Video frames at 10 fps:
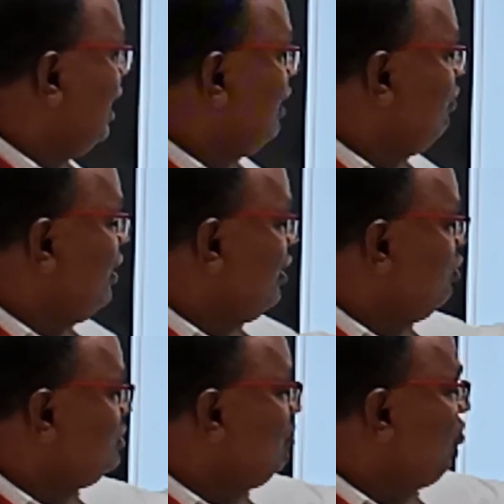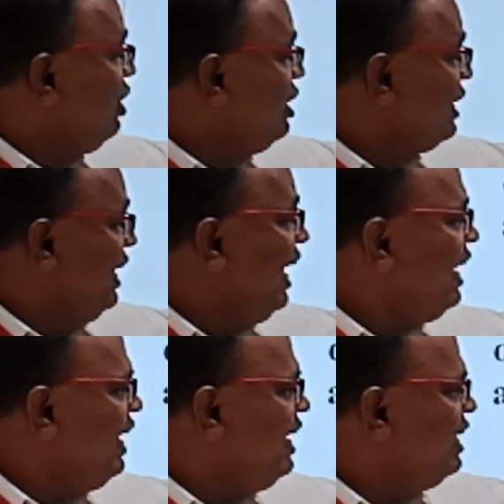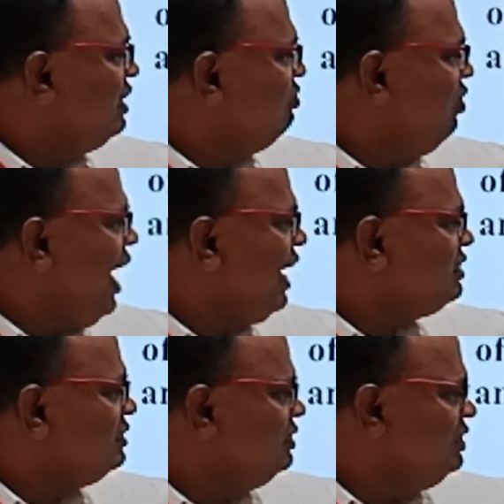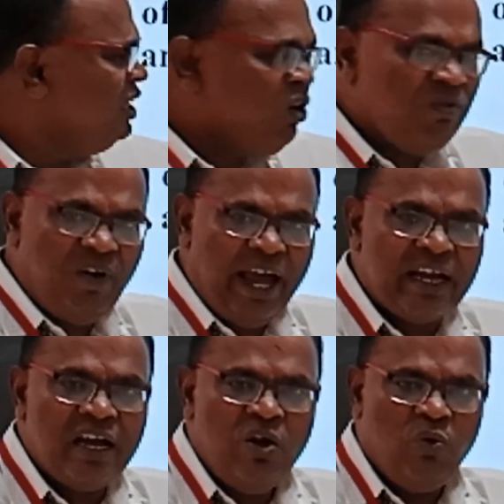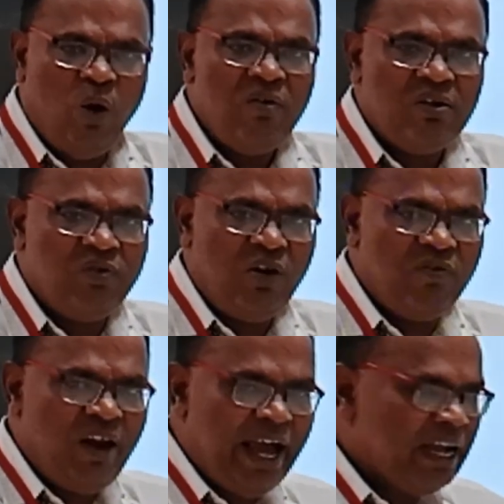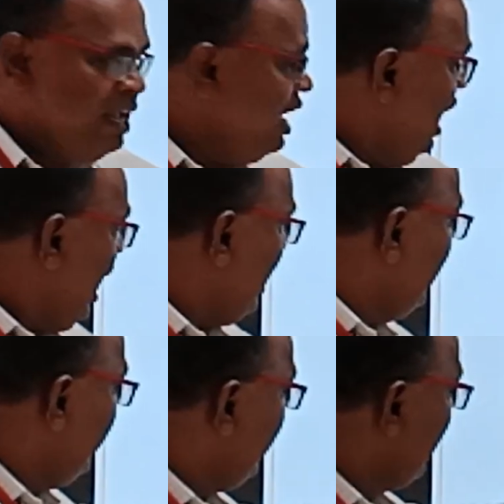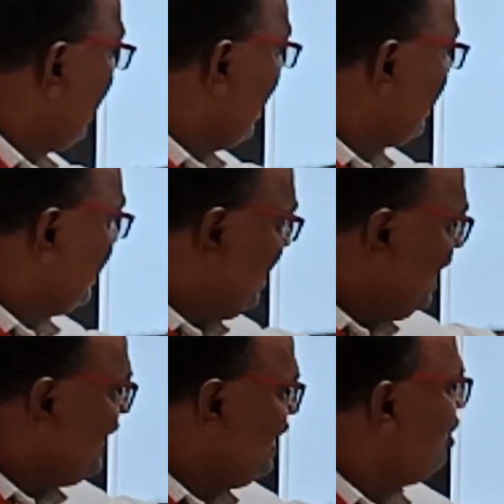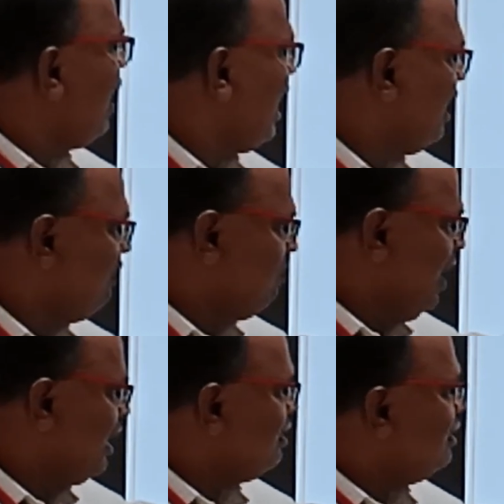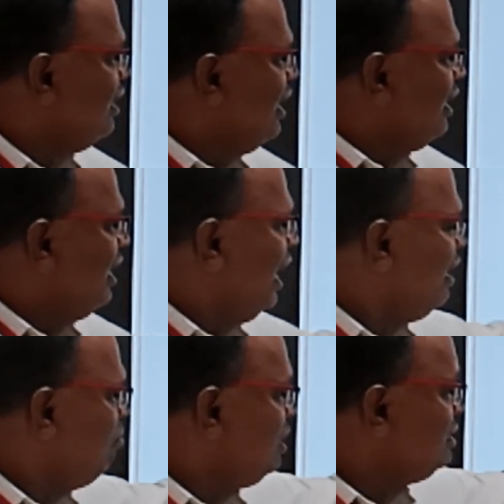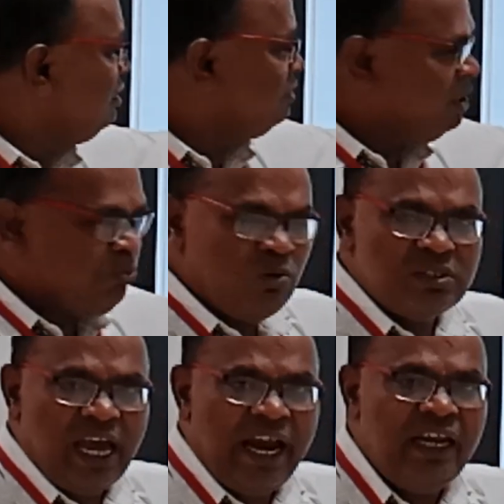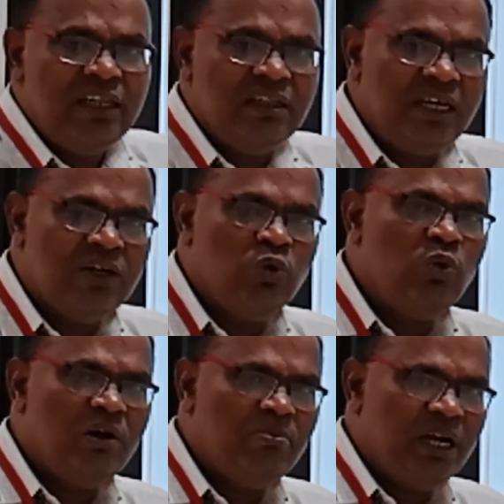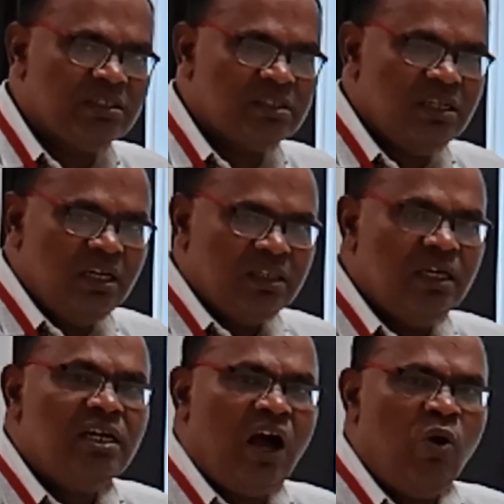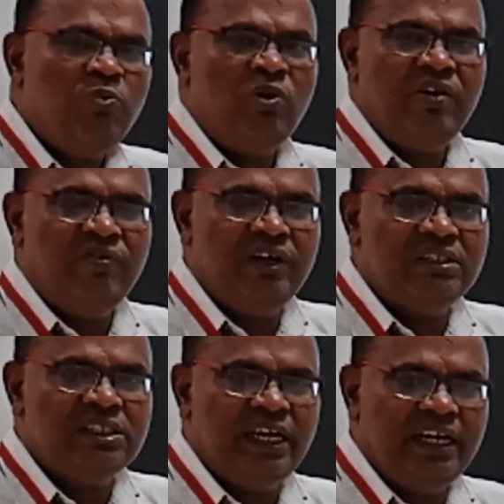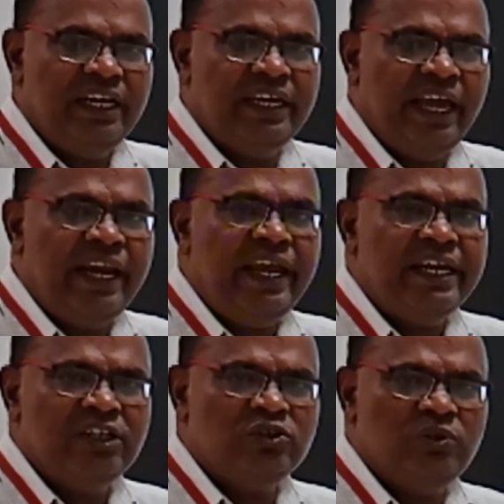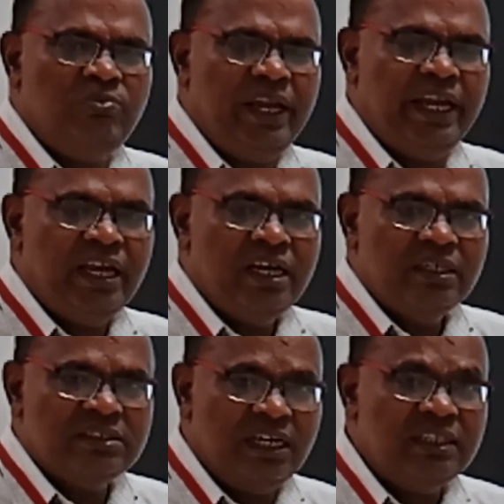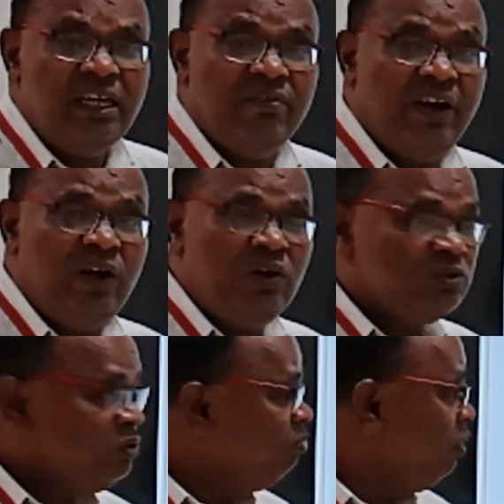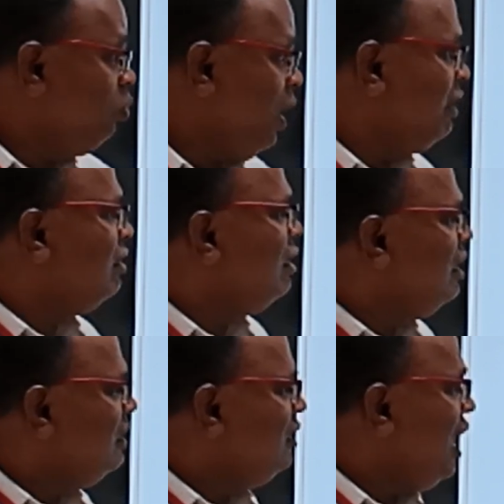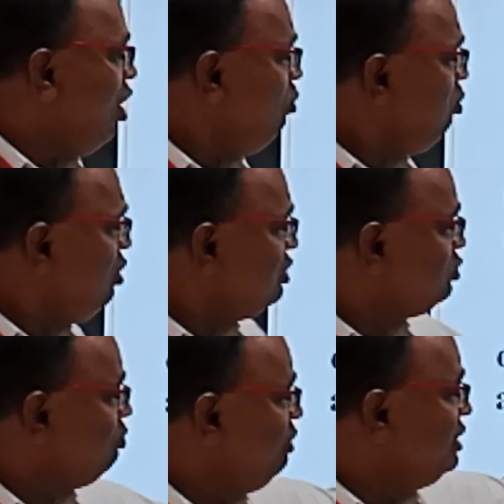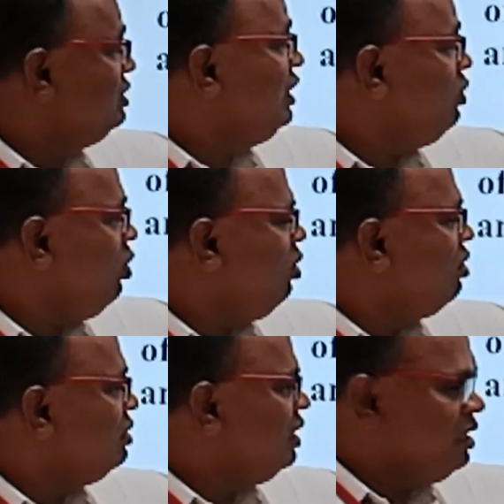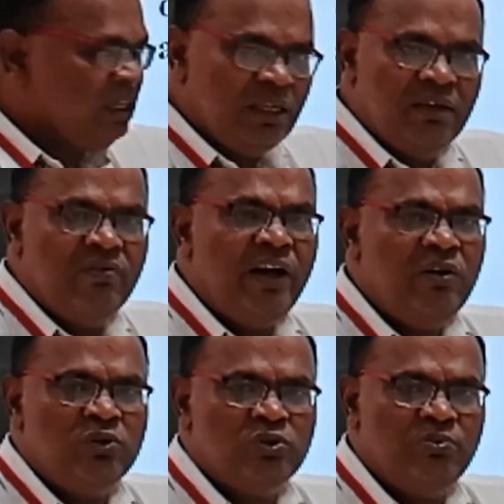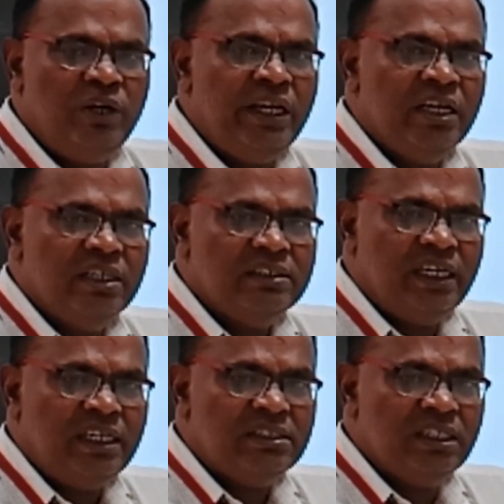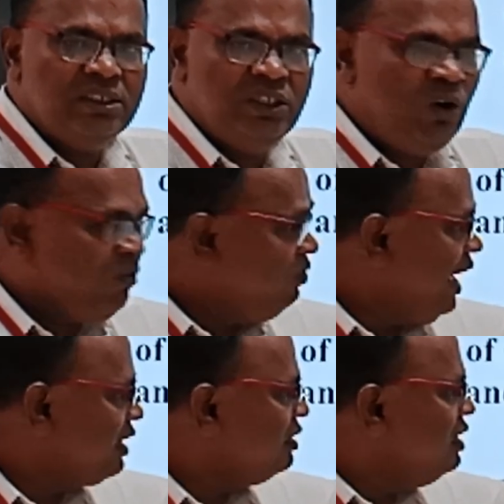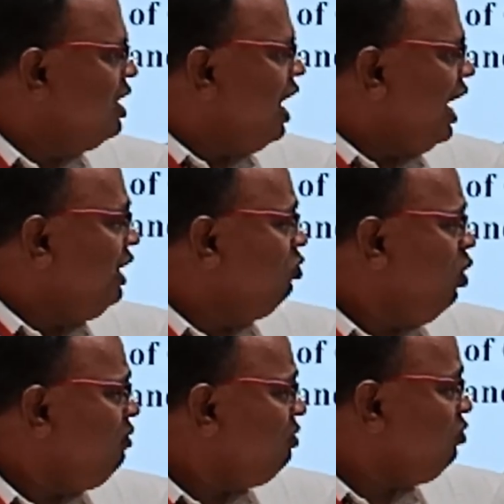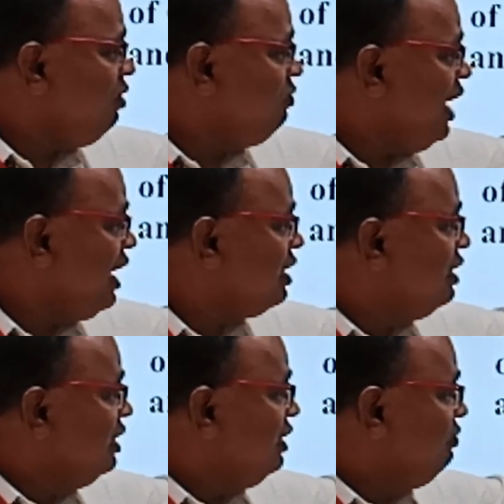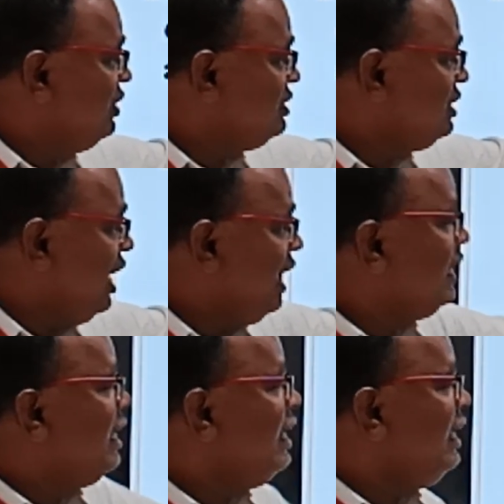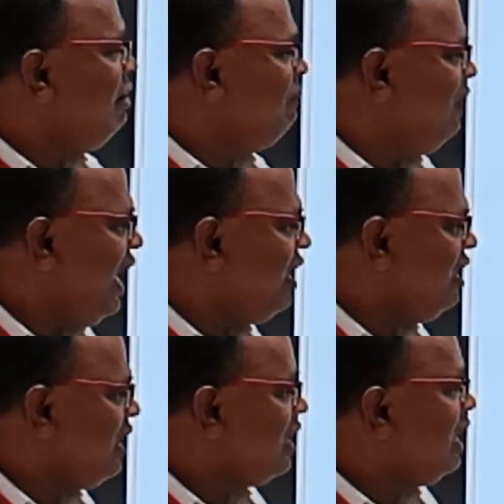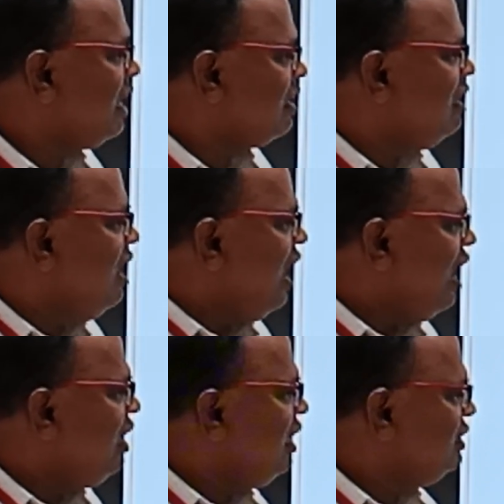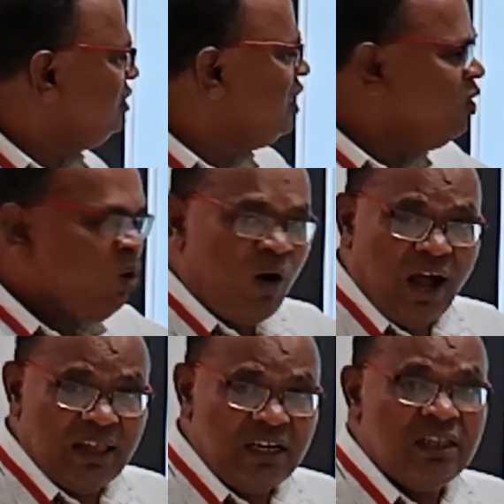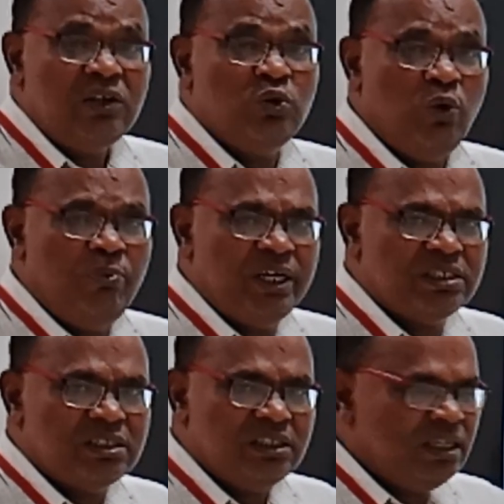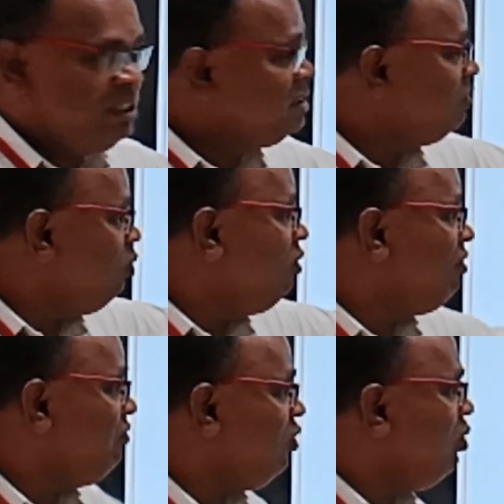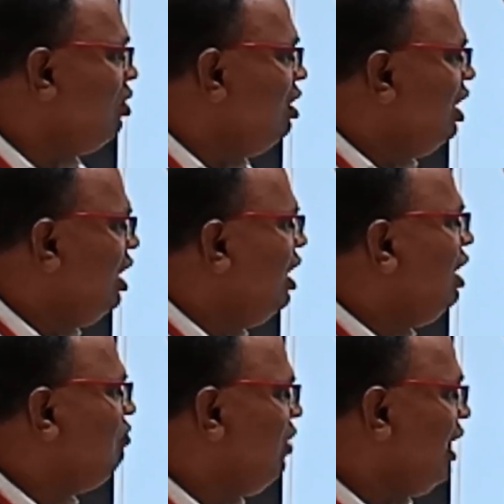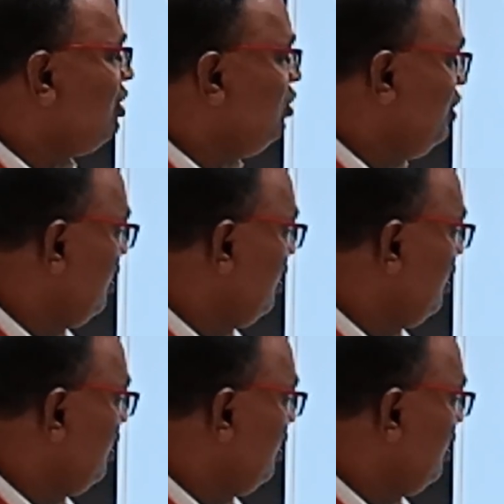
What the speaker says: we are using for a carry flag, zero flag, overflow flag, and carry ahead flag. Carry means if suppose adding the two numbers, that output if it is any carry, it should be set the value should be 1. The output should be 0, that value should be set as a 0 flag. And overflow flag, if it is any flag occur at 0 other than 2 bits, that is the overflow flag we